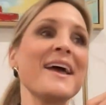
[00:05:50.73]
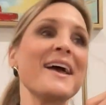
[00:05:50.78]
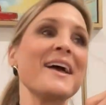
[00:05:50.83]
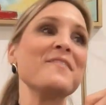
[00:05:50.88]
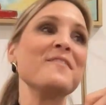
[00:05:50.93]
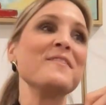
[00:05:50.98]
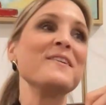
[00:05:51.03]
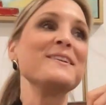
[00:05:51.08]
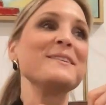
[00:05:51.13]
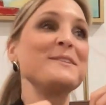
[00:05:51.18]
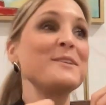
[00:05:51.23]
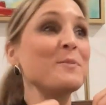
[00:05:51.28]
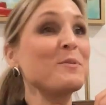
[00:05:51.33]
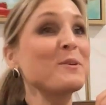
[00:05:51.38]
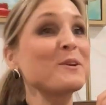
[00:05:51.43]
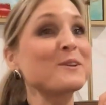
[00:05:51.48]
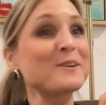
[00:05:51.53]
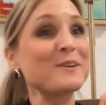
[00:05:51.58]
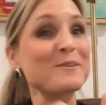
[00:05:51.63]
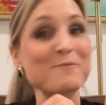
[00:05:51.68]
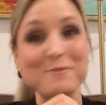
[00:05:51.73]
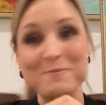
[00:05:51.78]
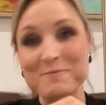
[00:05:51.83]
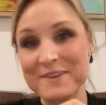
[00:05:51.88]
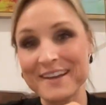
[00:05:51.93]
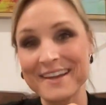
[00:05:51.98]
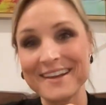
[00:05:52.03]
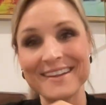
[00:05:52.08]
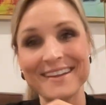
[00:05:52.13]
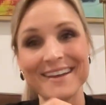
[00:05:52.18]
And then typically for
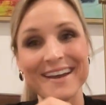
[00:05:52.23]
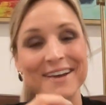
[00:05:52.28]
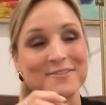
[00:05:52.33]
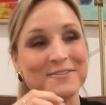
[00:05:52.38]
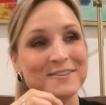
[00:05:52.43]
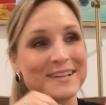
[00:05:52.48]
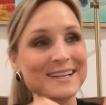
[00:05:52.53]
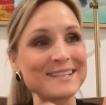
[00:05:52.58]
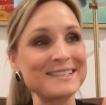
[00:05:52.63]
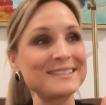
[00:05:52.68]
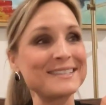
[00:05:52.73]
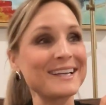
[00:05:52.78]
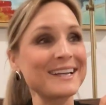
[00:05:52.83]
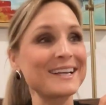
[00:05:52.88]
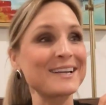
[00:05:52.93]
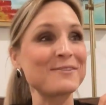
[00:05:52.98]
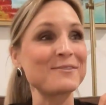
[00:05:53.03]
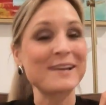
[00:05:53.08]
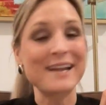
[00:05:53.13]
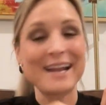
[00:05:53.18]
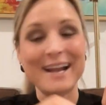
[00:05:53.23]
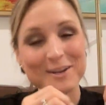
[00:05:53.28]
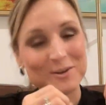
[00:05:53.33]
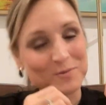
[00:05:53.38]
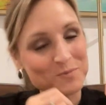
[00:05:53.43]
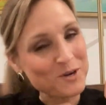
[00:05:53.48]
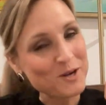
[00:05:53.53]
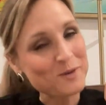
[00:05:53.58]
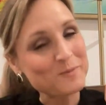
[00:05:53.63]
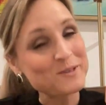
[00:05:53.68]
me, after that second one, I
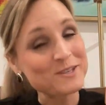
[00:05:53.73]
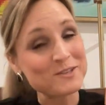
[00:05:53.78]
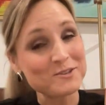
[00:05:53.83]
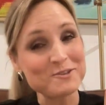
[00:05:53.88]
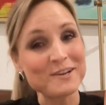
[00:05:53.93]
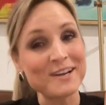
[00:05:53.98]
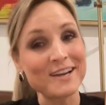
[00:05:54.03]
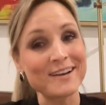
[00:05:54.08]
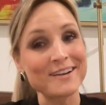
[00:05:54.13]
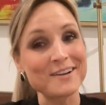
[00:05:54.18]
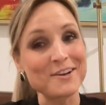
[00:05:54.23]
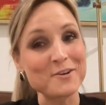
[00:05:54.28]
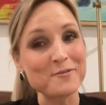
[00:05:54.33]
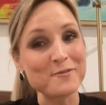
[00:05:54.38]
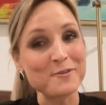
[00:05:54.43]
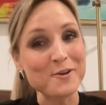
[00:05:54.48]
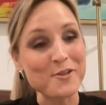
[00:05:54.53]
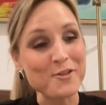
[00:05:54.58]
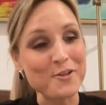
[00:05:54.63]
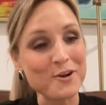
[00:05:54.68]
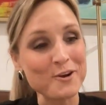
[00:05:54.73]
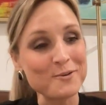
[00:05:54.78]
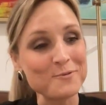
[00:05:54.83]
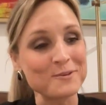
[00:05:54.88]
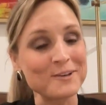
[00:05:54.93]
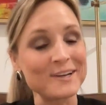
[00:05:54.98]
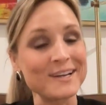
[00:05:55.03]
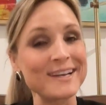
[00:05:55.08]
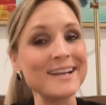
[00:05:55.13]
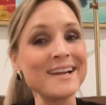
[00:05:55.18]
could probably still kind of go for a third
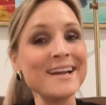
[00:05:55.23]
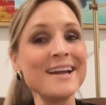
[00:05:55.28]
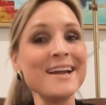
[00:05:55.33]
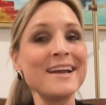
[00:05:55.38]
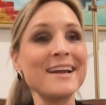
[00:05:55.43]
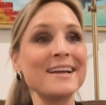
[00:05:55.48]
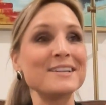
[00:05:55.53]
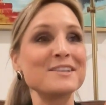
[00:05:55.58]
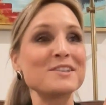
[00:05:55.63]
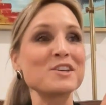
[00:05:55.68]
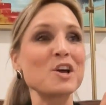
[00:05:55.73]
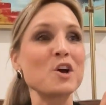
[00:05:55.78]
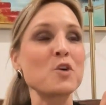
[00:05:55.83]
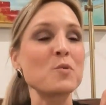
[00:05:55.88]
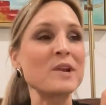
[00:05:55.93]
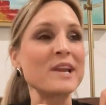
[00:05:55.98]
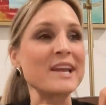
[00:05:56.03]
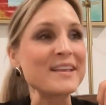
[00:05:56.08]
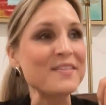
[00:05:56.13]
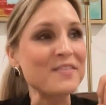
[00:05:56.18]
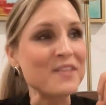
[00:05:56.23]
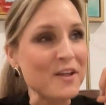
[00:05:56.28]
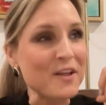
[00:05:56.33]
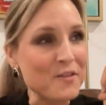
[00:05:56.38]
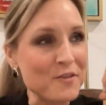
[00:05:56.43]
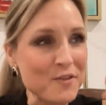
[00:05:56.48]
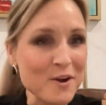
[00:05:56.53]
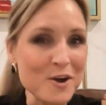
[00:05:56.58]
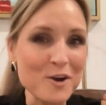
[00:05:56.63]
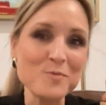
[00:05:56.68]
one. And so when I eat
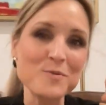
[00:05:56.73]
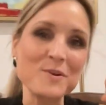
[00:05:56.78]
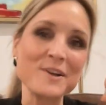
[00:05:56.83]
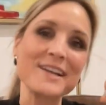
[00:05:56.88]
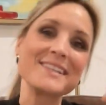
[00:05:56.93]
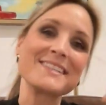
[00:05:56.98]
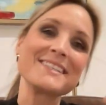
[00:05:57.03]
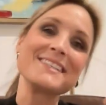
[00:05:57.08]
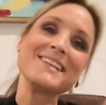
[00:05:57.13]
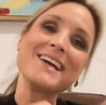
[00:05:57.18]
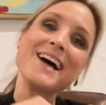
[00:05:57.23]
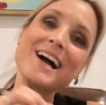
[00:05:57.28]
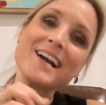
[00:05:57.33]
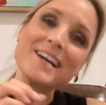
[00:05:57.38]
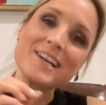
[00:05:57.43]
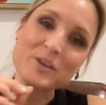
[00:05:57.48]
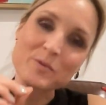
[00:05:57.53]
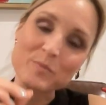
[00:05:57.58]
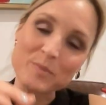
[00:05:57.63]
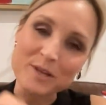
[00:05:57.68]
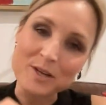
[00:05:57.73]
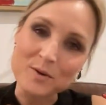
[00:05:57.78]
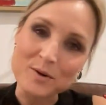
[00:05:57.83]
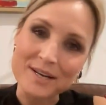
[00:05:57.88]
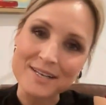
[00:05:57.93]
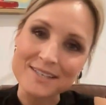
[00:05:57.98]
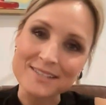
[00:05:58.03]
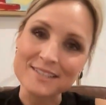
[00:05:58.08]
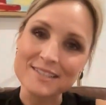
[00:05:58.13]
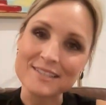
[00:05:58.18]
that third one, it's not going to be
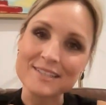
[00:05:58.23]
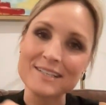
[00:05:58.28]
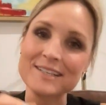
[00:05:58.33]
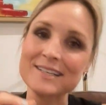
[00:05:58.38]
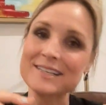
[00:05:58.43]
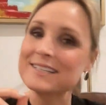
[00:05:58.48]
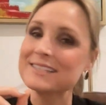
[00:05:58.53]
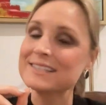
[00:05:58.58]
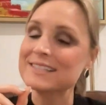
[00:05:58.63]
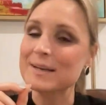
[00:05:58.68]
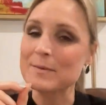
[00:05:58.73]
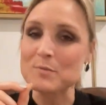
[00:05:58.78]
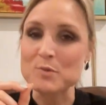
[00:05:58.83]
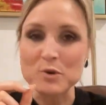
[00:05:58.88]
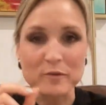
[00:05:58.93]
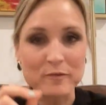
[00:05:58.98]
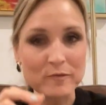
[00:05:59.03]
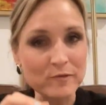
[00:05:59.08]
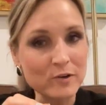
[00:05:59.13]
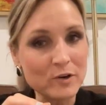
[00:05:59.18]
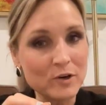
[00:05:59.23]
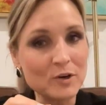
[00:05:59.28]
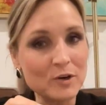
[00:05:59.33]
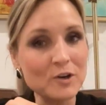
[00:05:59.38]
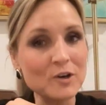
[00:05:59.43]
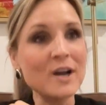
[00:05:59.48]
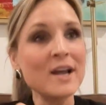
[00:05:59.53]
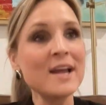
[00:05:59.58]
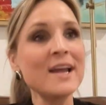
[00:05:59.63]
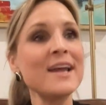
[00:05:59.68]
quite as good because I'm more
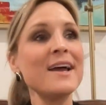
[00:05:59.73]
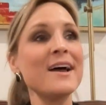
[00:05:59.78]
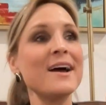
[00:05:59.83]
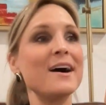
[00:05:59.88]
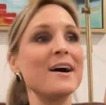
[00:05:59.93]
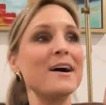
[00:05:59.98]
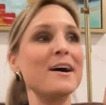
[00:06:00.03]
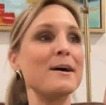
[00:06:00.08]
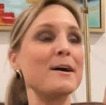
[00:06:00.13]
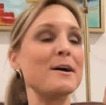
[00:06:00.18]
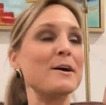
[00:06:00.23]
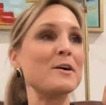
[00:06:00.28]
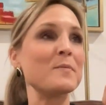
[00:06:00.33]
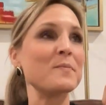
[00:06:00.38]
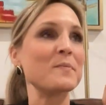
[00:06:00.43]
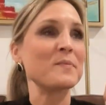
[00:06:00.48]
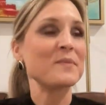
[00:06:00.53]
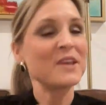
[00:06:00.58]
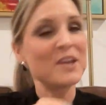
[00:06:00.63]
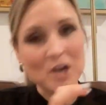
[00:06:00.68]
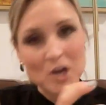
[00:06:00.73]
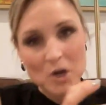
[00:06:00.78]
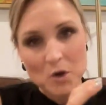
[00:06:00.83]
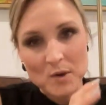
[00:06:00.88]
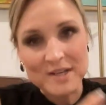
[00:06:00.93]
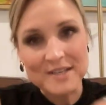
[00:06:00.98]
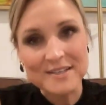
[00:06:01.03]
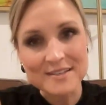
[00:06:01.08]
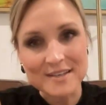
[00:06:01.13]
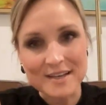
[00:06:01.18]
full,
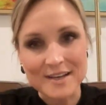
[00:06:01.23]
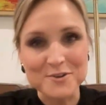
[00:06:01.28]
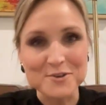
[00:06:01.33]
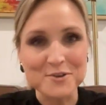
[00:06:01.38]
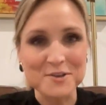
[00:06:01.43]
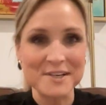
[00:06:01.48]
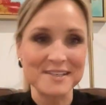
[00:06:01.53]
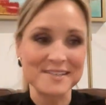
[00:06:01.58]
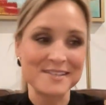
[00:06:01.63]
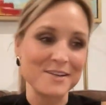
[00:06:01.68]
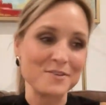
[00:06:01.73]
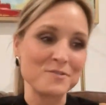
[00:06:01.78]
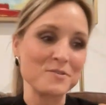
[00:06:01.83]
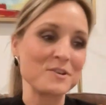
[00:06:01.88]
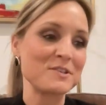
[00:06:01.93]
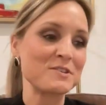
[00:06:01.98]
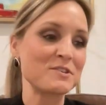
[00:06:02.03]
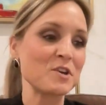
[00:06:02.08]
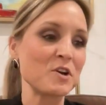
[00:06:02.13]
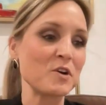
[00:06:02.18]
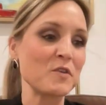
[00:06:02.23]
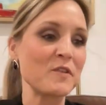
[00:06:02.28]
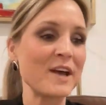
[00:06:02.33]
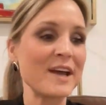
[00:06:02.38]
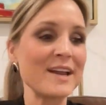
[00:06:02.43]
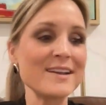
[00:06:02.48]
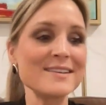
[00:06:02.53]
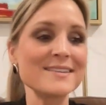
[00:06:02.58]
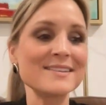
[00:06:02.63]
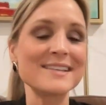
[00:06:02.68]
et cetera, et cetera. So
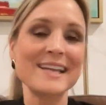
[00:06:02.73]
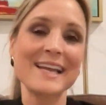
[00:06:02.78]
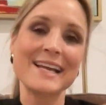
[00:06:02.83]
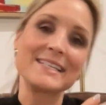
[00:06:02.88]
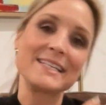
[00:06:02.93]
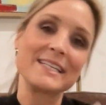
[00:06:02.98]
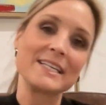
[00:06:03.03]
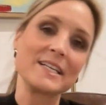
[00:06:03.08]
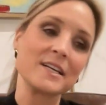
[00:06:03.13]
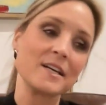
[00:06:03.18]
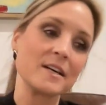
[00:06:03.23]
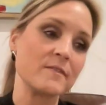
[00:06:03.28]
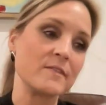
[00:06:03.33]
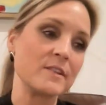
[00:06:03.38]
that is the idea